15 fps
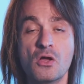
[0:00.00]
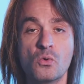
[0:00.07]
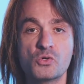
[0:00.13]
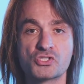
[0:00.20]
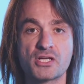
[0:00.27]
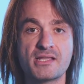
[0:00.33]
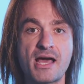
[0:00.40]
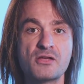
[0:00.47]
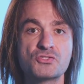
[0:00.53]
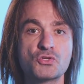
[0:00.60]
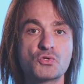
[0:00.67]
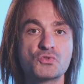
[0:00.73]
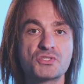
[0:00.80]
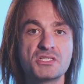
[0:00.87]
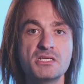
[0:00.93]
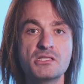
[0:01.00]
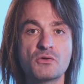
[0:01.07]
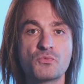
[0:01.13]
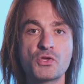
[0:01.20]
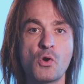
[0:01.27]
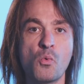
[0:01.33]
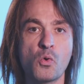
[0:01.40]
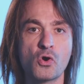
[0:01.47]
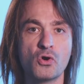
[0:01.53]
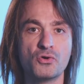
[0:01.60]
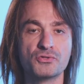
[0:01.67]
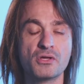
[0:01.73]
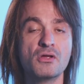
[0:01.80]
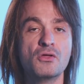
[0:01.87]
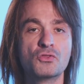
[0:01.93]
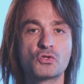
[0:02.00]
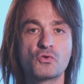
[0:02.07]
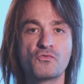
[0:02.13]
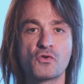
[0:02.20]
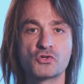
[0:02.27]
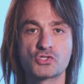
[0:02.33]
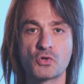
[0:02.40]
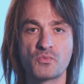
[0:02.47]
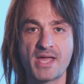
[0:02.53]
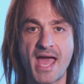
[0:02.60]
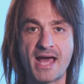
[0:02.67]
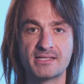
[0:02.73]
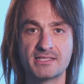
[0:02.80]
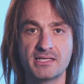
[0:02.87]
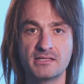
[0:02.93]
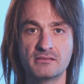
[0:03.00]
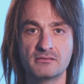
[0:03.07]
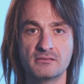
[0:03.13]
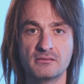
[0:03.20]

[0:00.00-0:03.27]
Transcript: which allows you to see the real world through virtual reality.